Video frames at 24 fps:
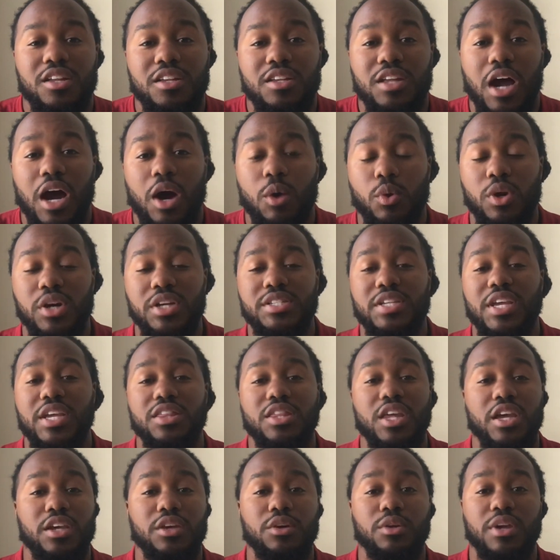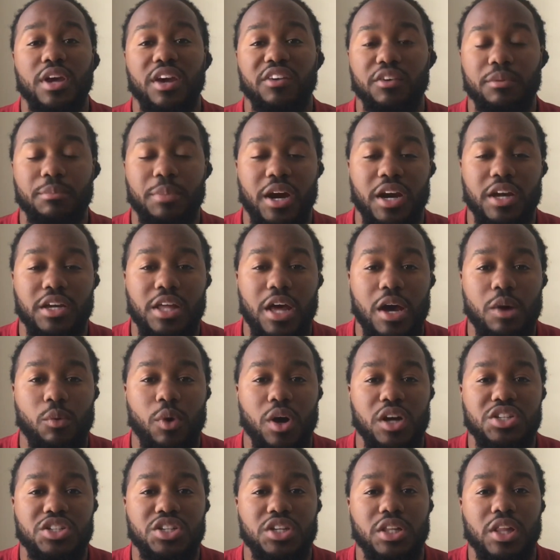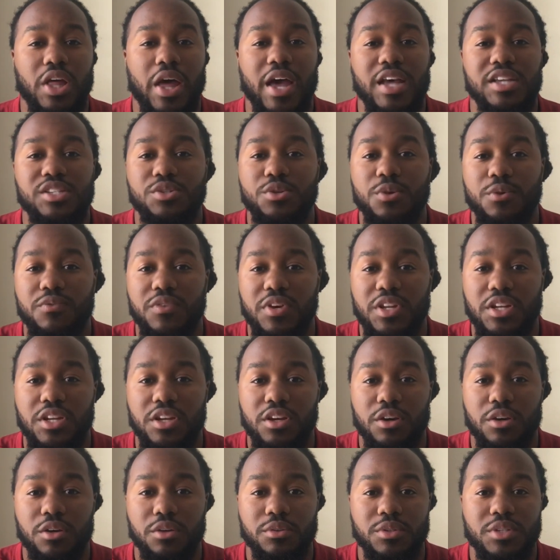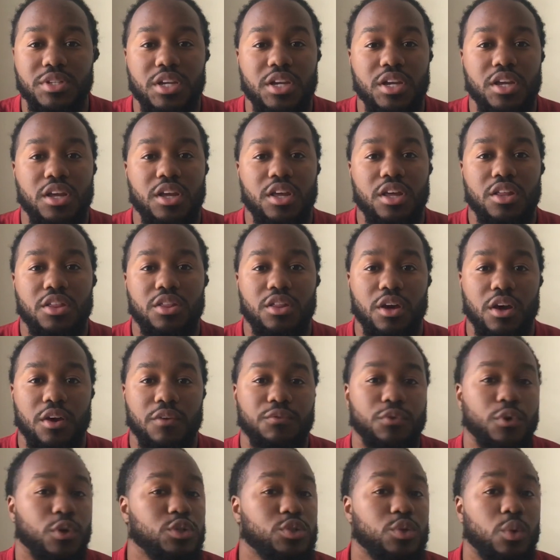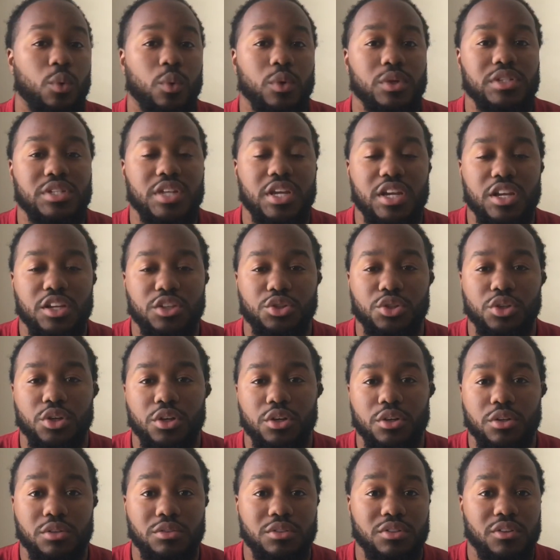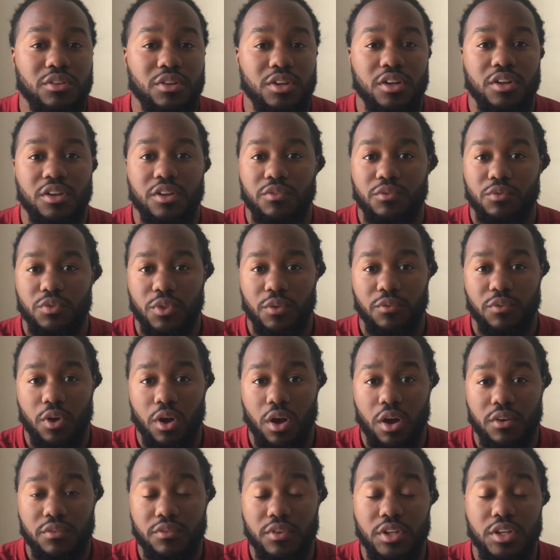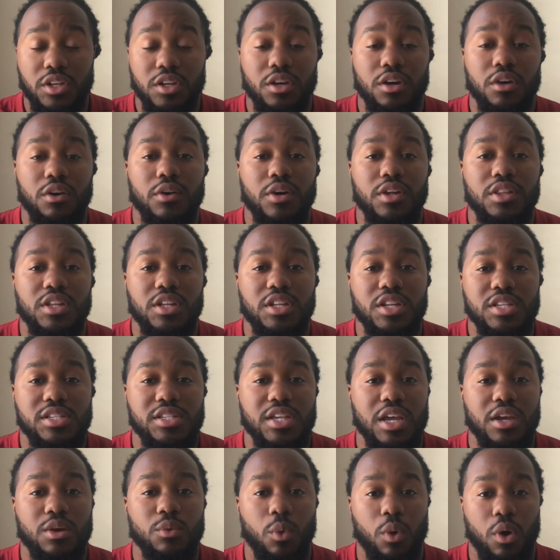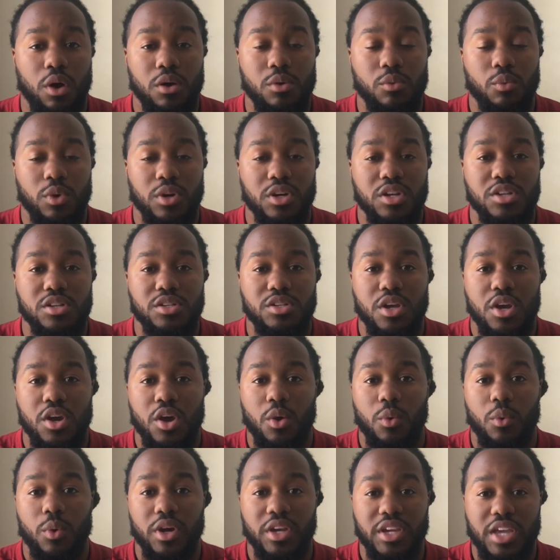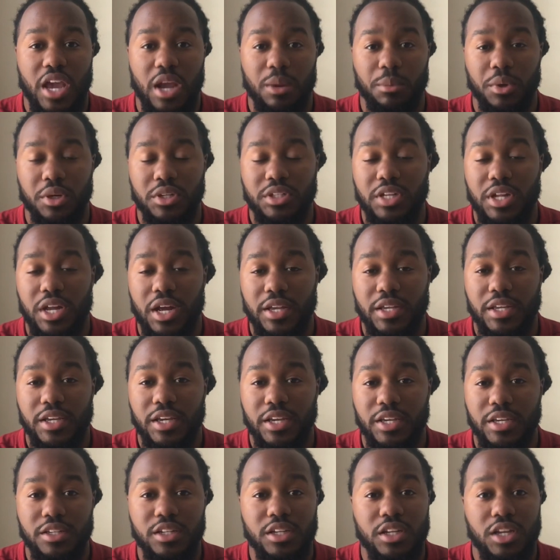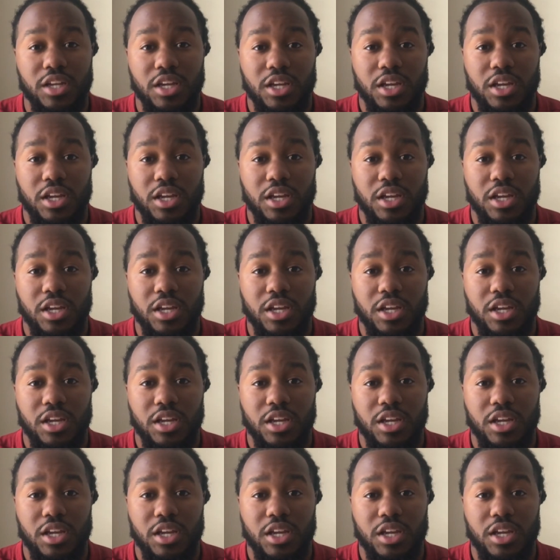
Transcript: Now, I want to say thank you to everybody that watched the last two videos. The first one was the intro, the vlog video, and then the second one was what camera did I get.